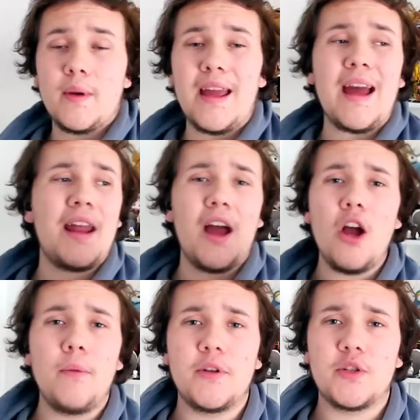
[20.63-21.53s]
again it
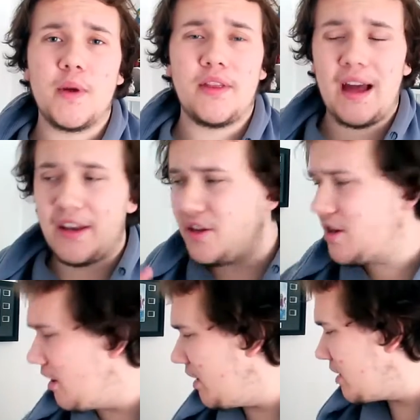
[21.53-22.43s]
opens with that
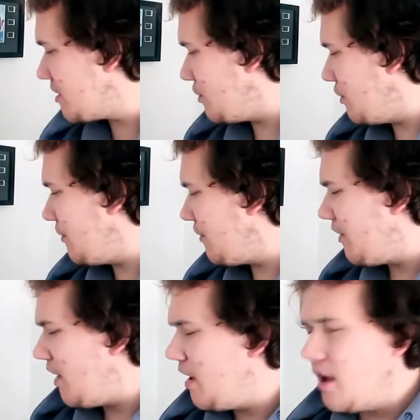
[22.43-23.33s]
nice sort of
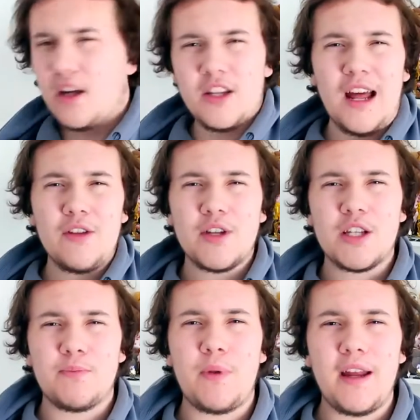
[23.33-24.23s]
I don't know how to
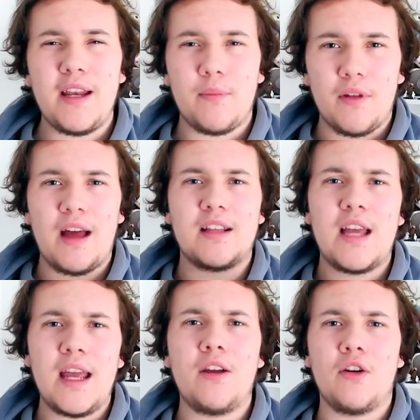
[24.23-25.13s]
explain it, but that
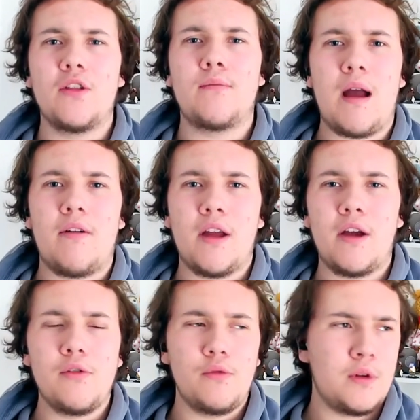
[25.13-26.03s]
take on the
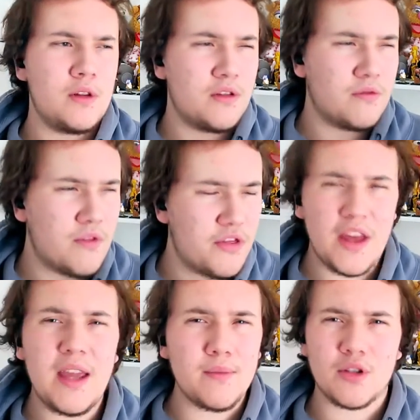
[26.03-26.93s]
Mario
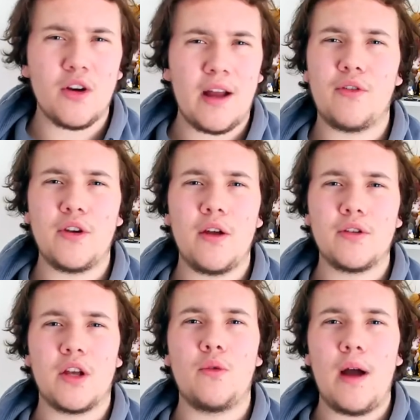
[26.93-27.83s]
theme song everyone
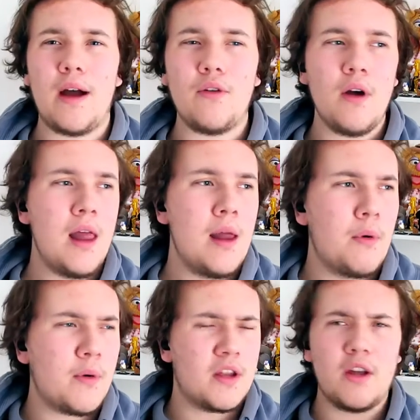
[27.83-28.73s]
knows so well,
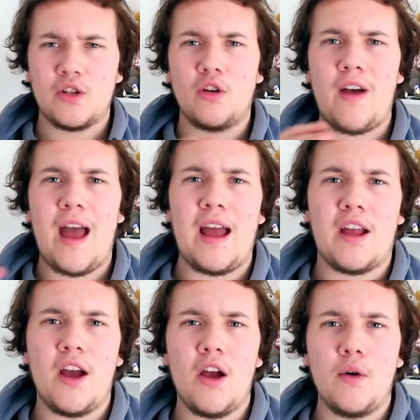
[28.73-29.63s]
but with a nice sort of
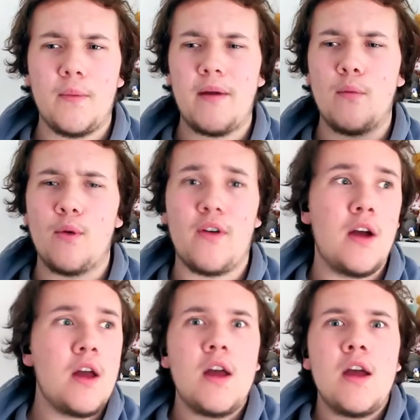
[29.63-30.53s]
echo and a bit more of
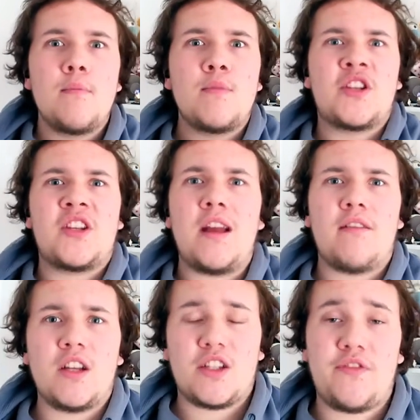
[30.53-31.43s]
a
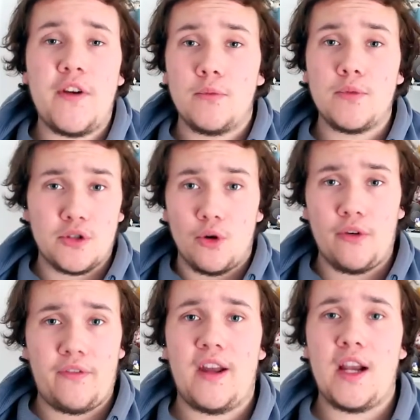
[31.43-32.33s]
mysterious film score
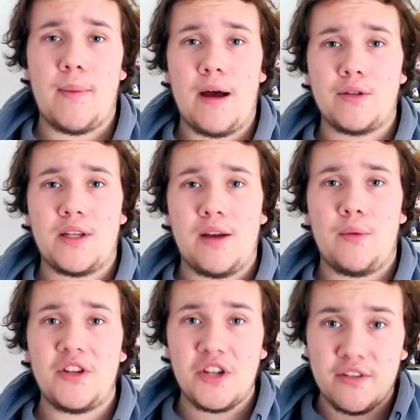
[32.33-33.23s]
feel about it,
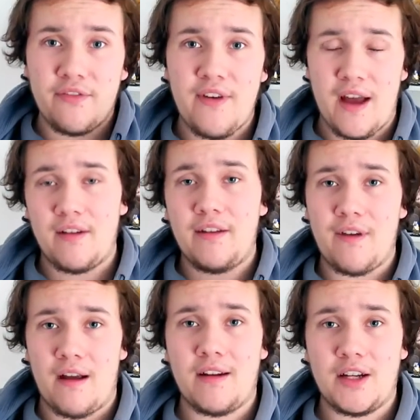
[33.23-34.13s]
which is very,
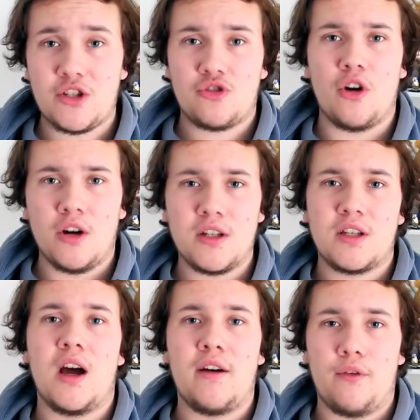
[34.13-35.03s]
very strong
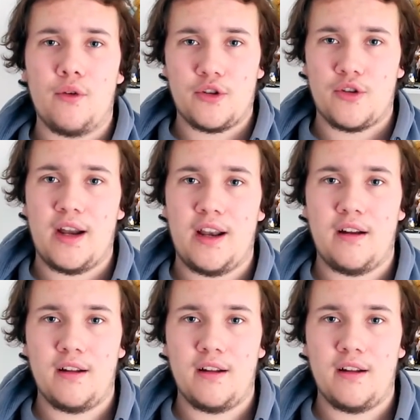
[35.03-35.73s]
start for the trailer.